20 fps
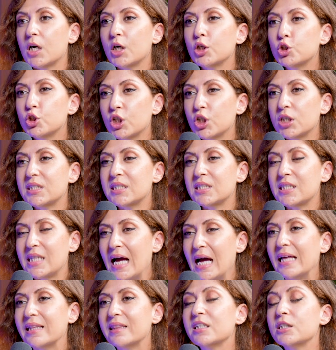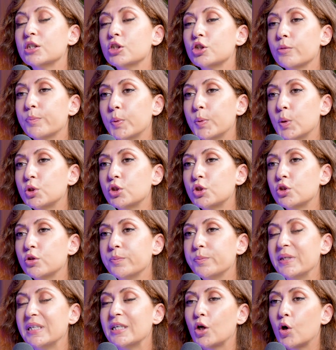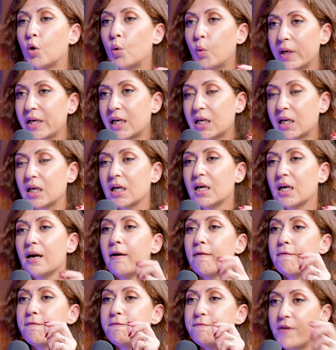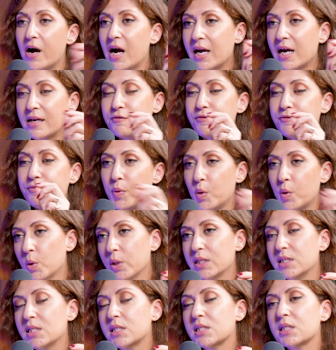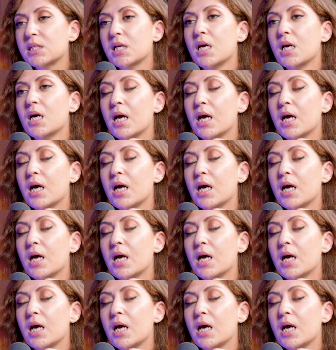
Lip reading: are just that. They're supposed to be quick 5 points